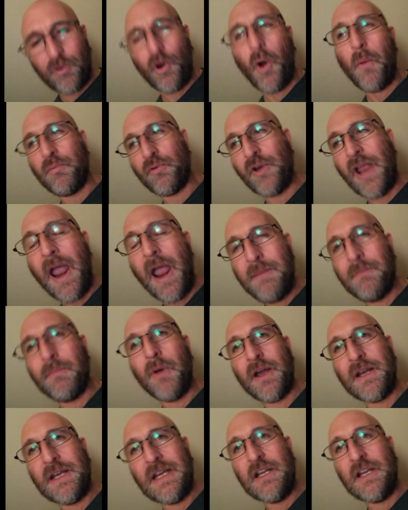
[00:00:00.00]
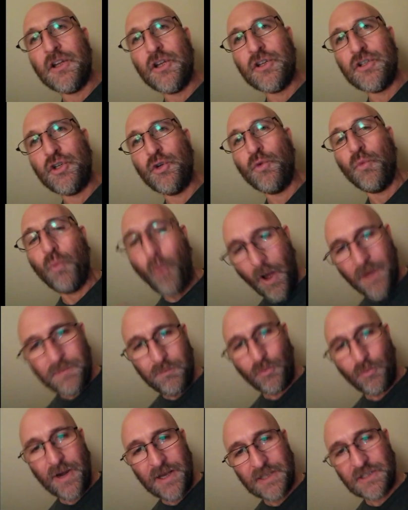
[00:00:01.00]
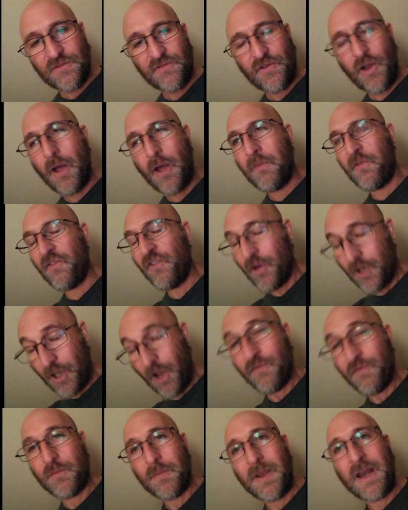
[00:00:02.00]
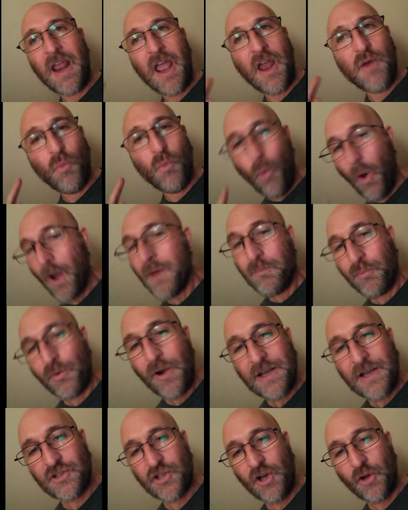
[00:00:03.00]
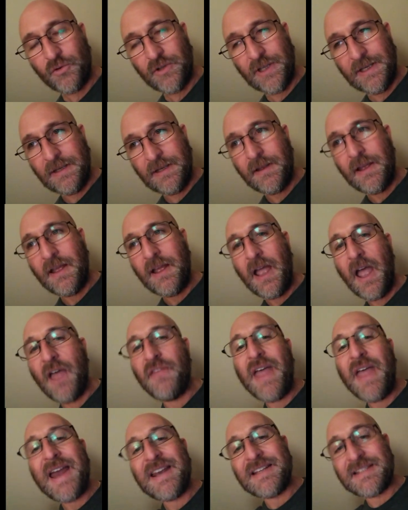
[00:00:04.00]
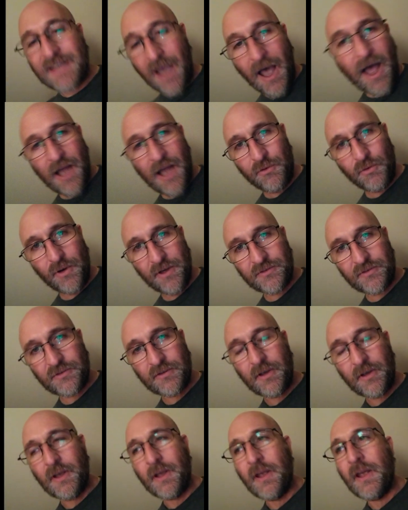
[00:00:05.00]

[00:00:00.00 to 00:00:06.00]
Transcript: appropriate money to one branch of government and one branch only, and that is Congress.